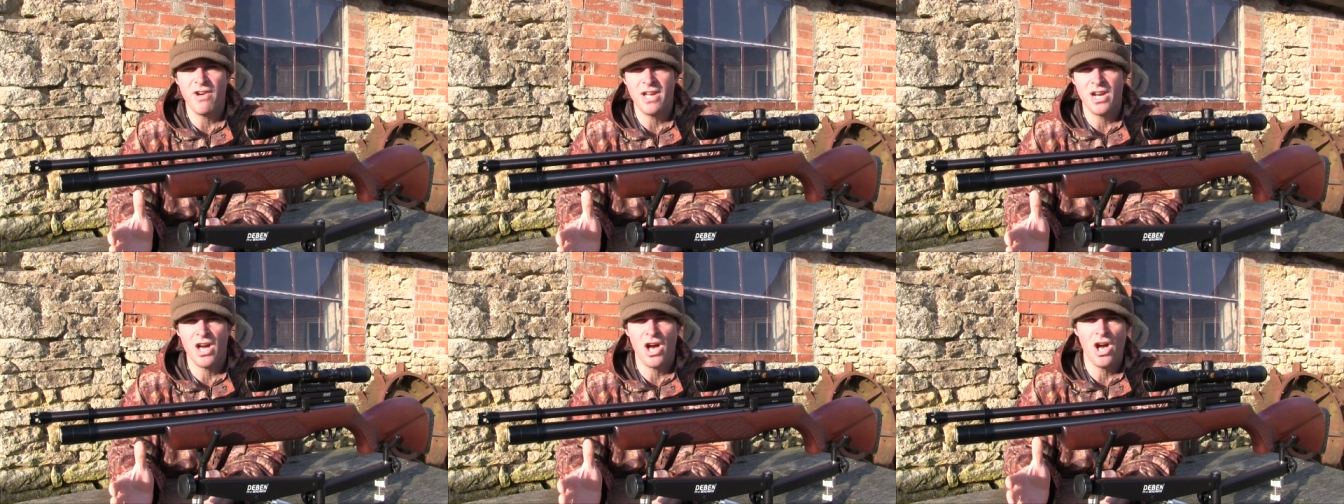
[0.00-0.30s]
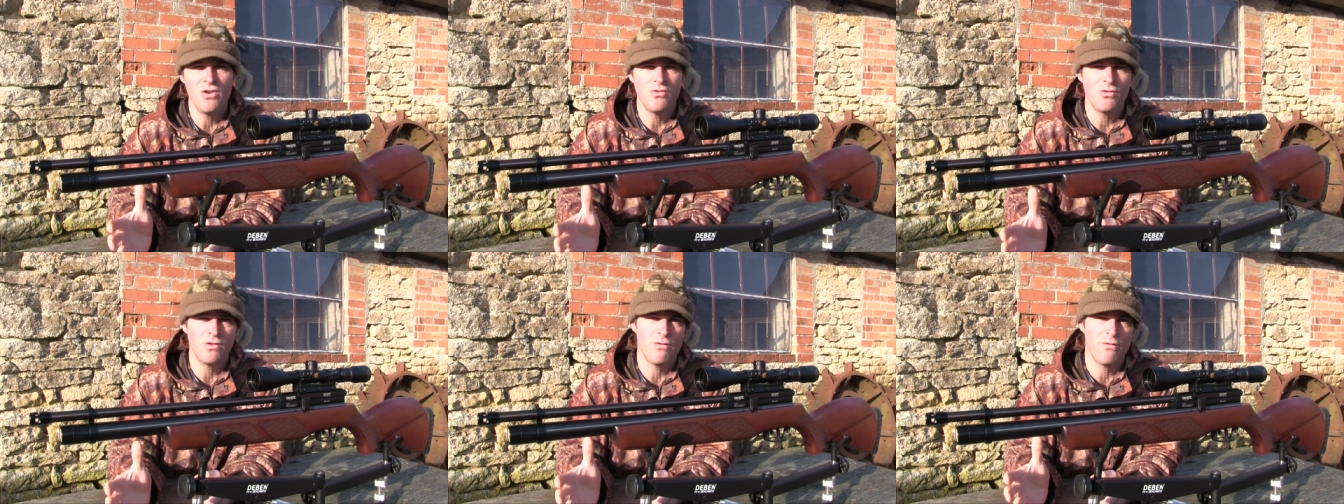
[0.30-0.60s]
around
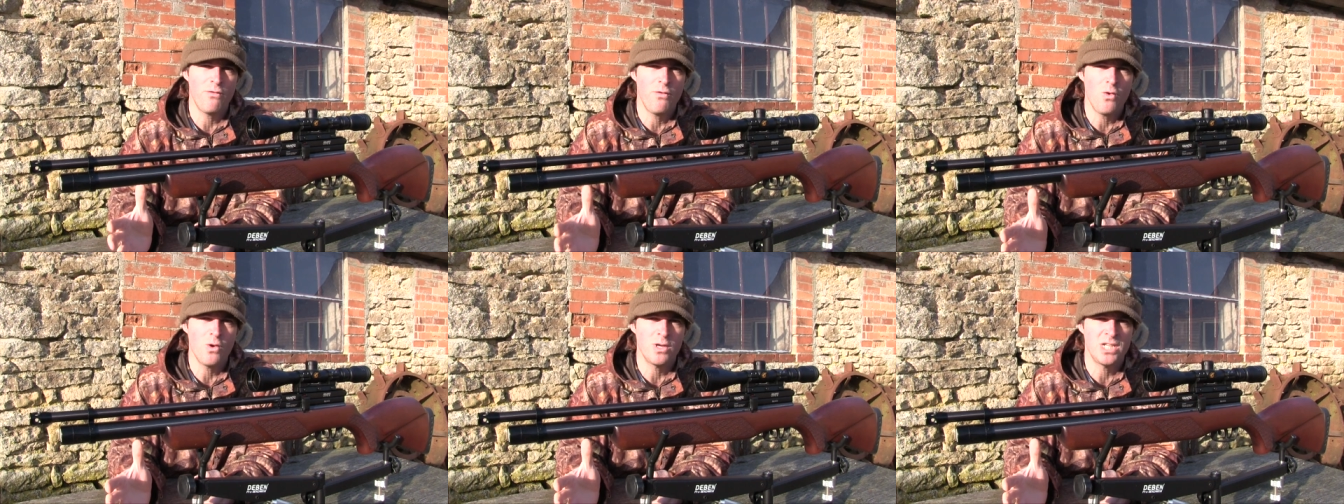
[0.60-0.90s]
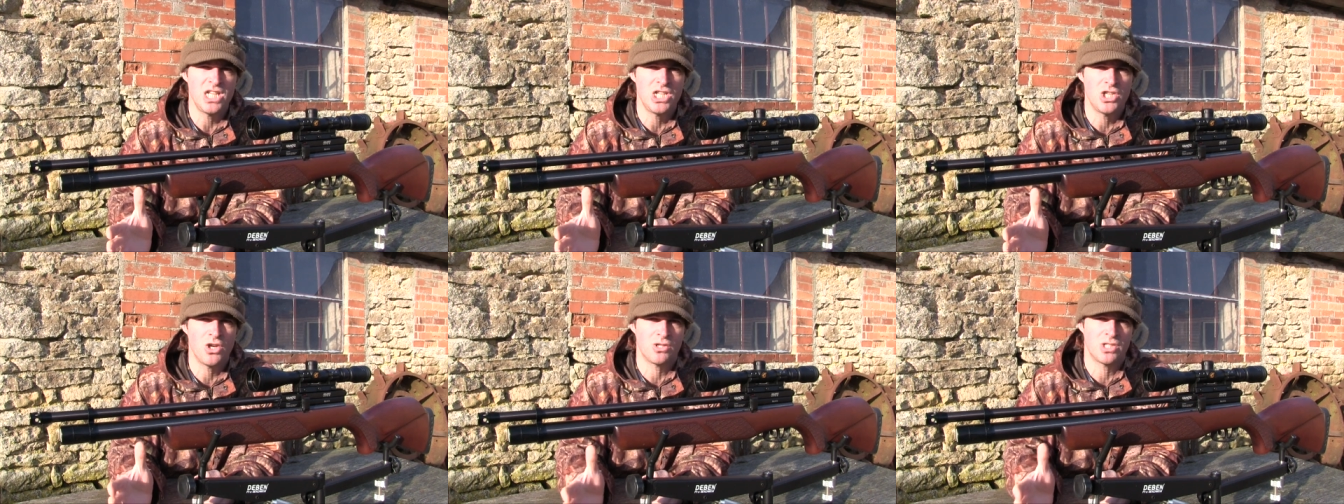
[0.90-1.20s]

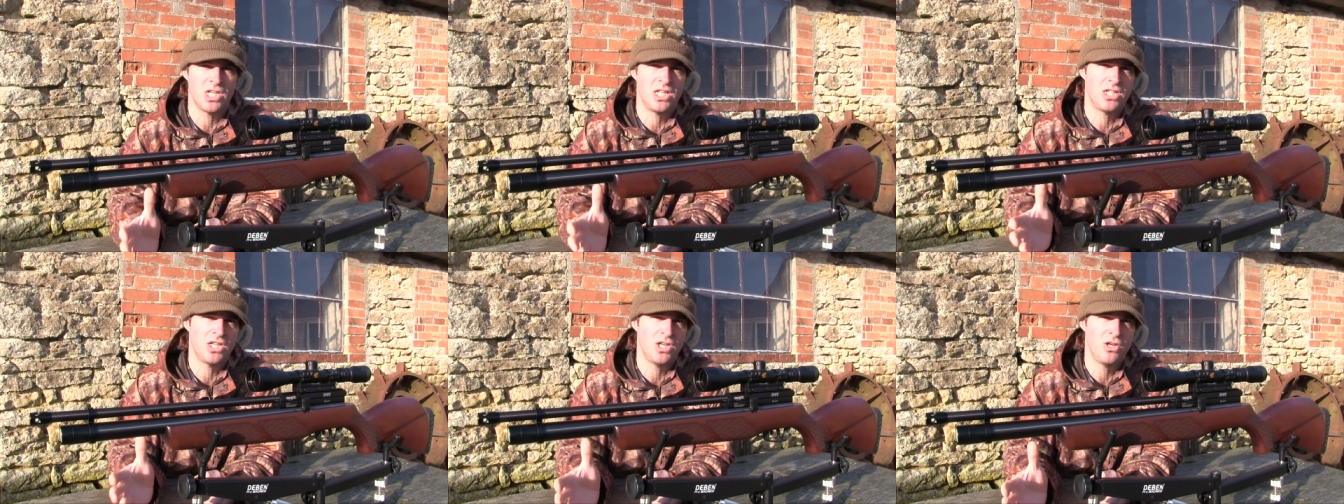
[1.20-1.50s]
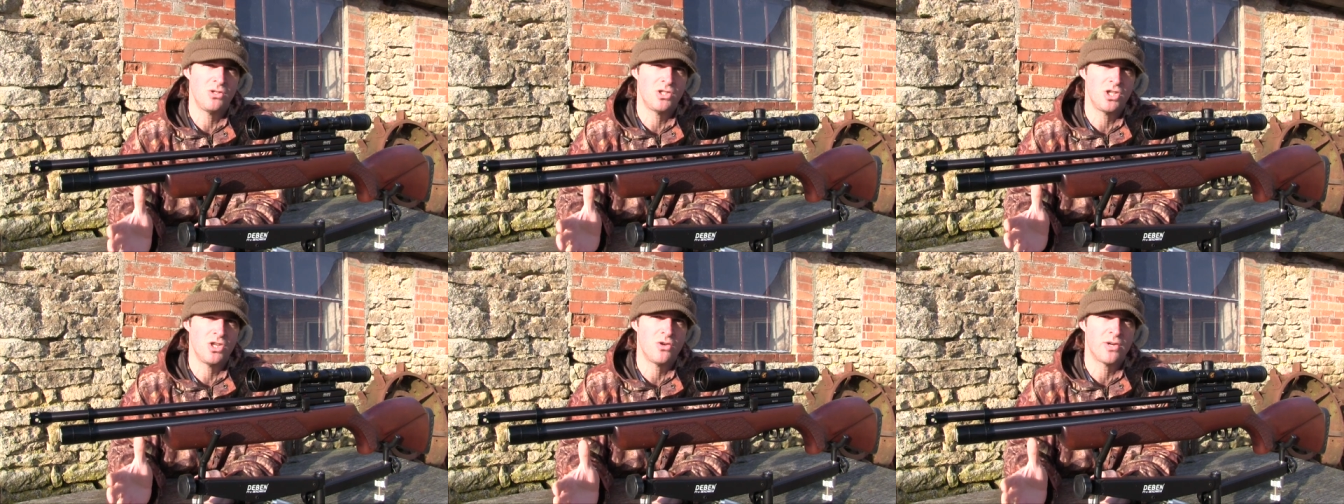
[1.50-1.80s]
140 shots in
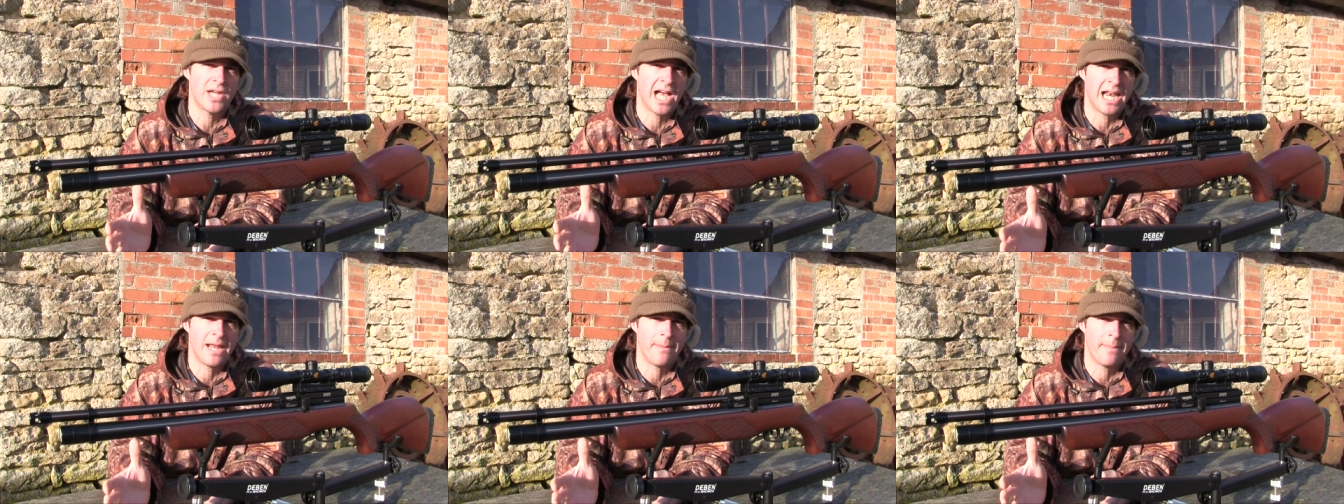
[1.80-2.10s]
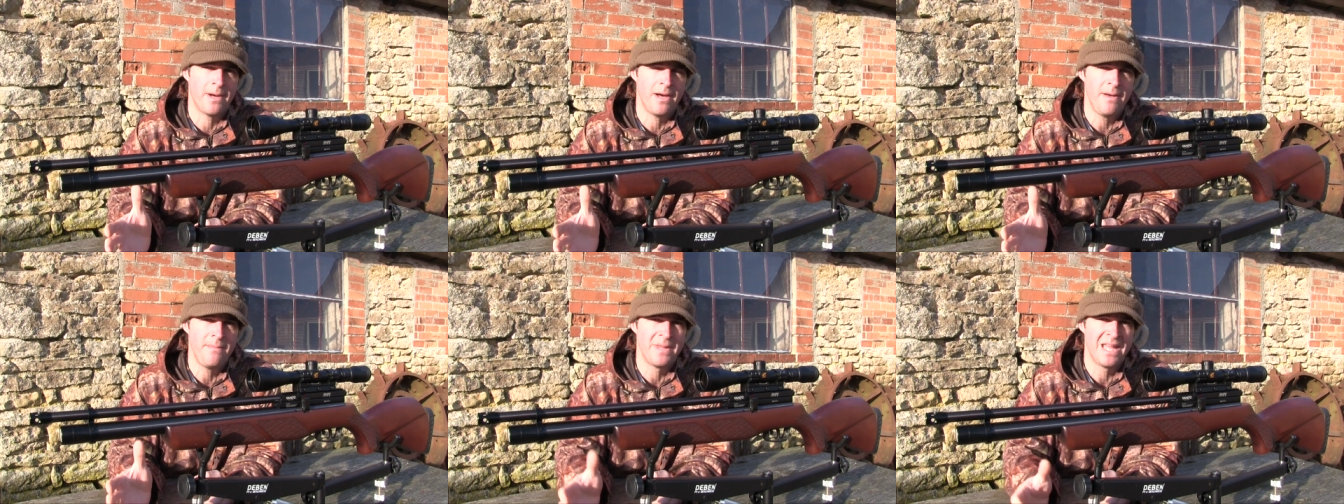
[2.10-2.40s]
2.2
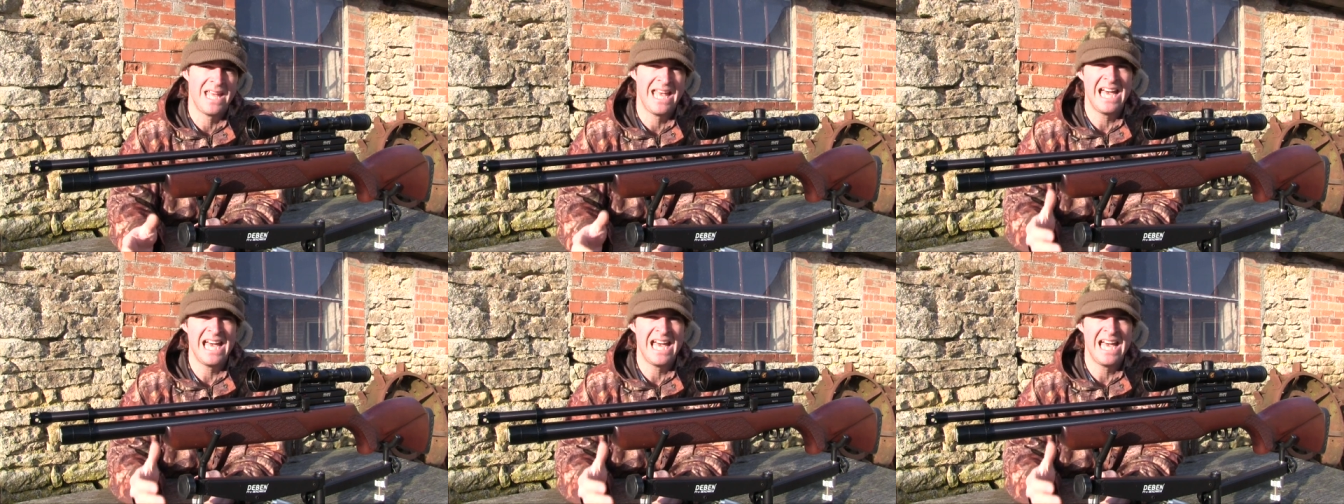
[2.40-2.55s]
caliber